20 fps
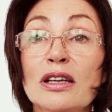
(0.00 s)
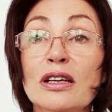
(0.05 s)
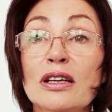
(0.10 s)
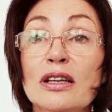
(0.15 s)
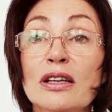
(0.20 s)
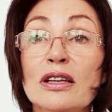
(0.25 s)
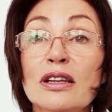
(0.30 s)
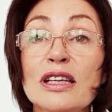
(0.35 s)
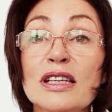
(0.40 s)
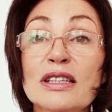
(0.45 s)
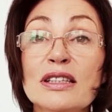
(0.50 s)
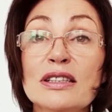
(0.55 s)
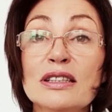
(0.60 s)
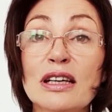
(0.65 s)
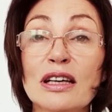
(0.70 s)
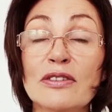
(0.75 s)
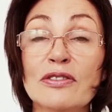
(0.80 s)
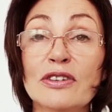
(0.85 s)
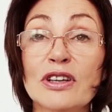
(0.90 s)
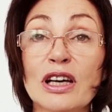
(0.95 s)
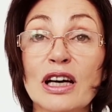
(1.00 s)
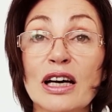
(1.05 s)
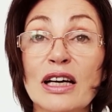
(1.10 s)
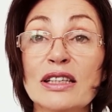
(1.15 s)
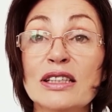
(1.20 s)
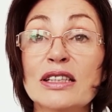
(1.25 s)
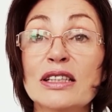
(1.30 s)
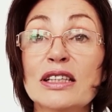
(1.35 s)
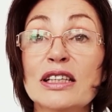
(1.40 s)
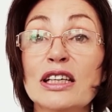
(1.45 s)
This safeguards
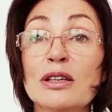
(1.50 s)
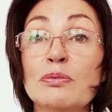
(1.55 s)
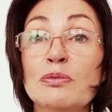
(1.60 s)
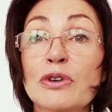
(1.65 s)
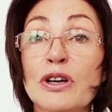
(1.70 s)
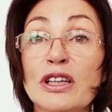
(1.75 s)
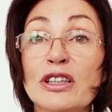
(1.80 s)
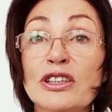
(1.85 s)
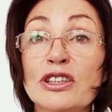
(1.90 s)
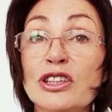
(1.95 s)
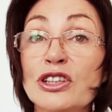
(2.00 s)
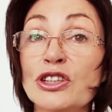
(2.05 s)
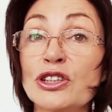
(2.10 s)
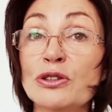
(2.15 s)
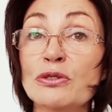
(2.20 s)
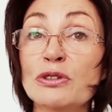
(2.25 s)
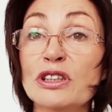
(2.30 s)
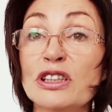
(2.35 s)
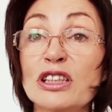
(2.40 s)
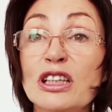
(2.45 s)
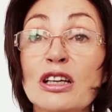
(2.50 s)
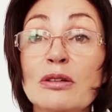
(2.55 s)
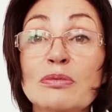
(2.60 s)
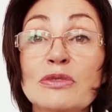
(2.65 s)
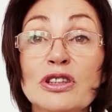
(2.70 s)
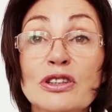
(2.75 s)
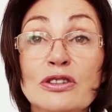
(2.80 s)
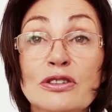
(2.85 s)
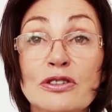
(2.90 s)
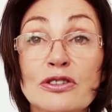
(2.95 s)
the practitioner attempting
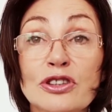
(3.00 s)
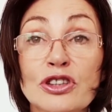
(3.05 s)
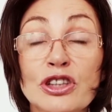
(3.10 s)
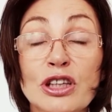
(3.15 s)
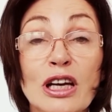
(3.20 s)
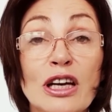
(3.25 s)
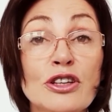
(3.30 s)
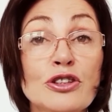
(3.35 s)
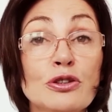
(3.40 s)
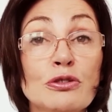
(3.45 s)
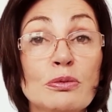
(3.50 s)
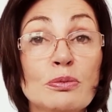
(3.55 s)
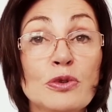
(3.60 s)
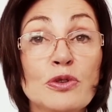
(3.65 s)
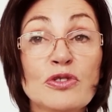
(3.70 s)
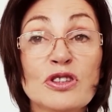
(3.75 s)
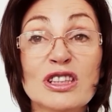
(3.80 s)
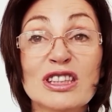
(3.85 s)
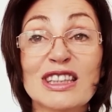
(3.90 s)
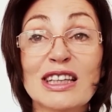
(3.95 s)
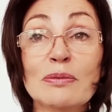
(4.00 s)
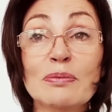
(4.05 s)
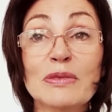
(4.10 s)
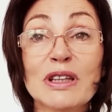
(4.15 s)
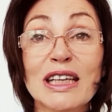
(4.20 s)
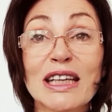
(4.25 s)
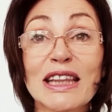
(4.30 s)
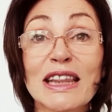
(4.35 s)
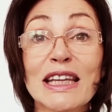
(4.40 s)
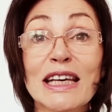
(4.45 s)
to change or remove something
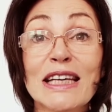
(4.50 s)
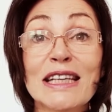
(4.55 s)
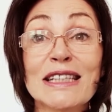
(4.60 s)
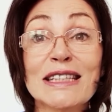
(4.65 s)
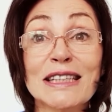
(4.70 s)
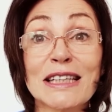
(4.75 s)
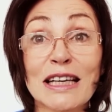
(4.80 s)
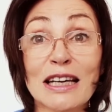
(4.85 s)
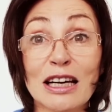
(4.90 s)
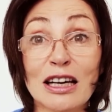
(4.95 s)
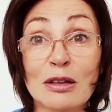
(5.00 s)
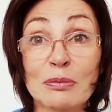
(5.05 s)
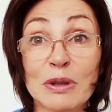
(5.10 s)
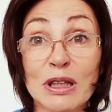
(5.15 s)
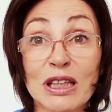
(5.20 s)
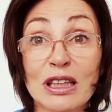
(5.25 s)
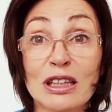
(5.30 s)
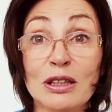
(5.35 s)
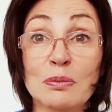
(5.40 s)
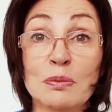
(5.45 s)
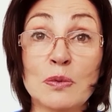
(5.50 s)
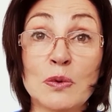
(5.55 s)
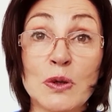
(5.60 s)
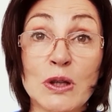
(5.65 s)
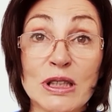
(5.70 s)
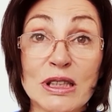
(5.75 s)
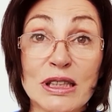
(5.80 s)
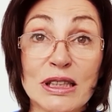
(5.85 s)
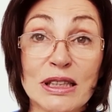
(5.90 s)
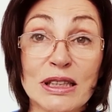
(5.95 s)
that is karmically
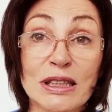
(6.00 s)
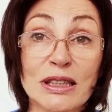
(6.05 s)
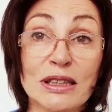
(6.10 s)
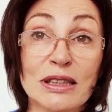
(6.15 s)
present,